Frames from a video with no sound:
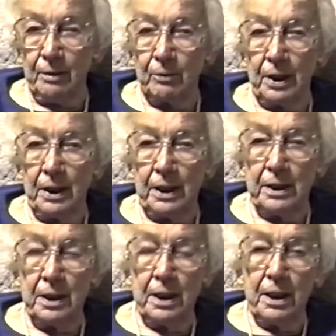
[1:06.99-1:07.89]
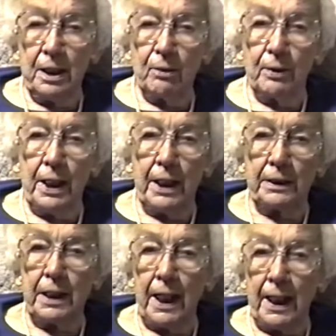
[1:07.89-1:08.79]
We
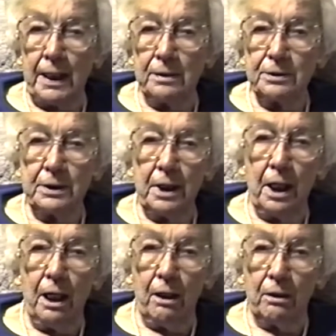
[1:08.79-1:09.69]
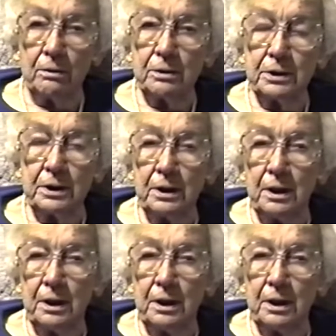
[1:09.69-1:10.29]
had cows, hogs,